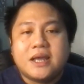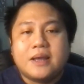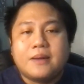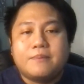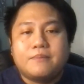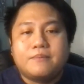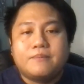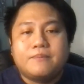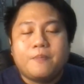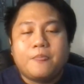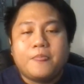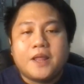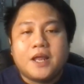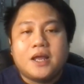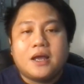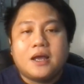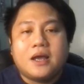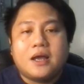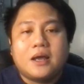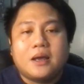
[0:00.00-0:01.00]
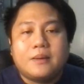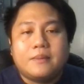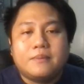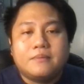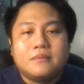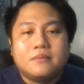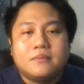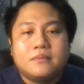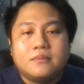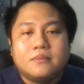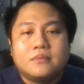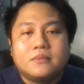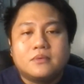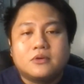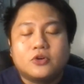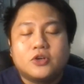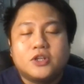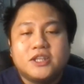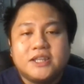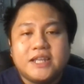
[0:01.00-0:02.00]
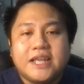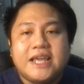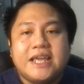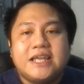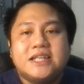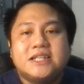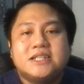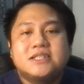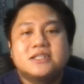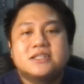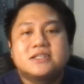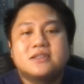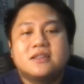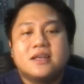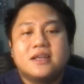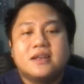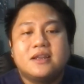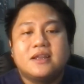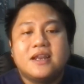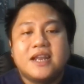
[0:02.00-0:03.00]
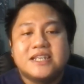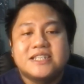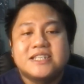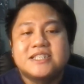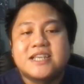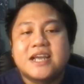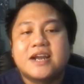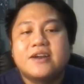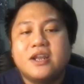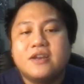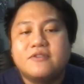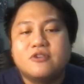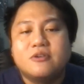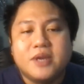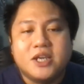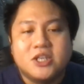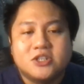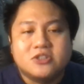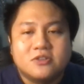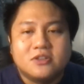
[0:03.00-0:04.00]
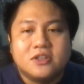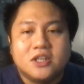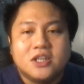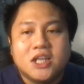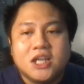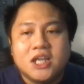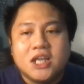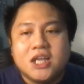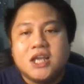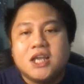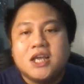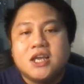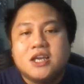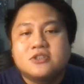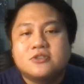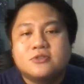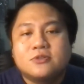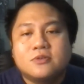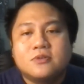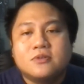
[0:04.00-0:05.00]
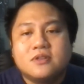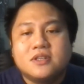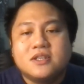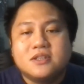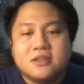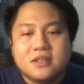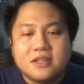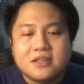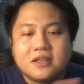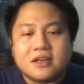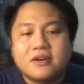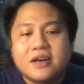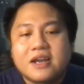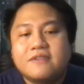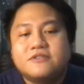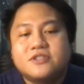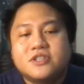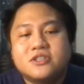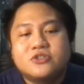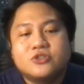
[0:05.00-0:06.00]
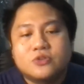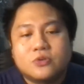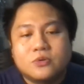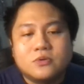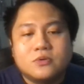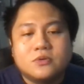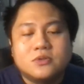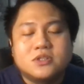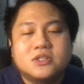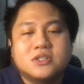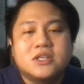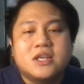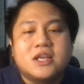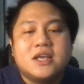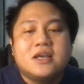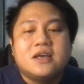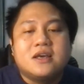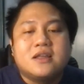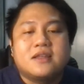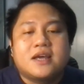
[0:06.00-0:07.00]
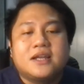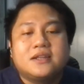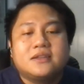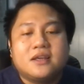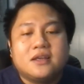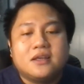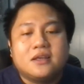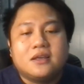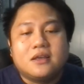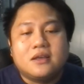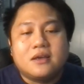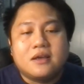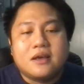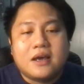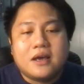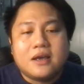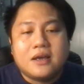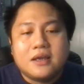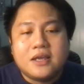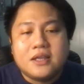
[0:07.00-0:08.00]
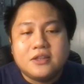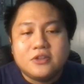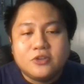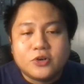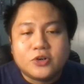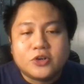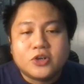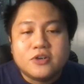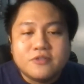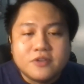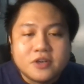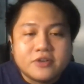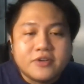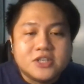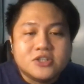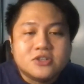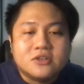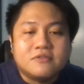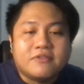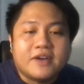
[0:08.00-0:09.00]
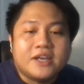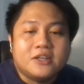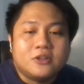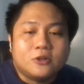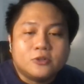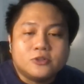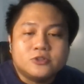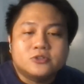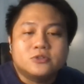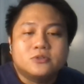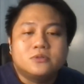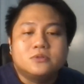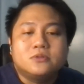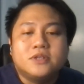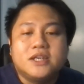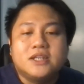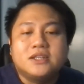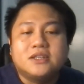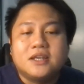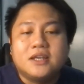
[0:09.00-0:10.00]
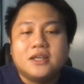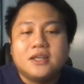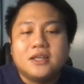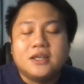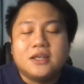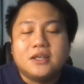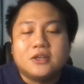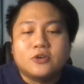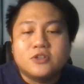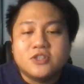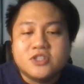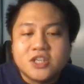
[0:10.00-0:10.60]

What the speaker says: system um, contains the necessary information. So the graph just shows that in your configuration file also, it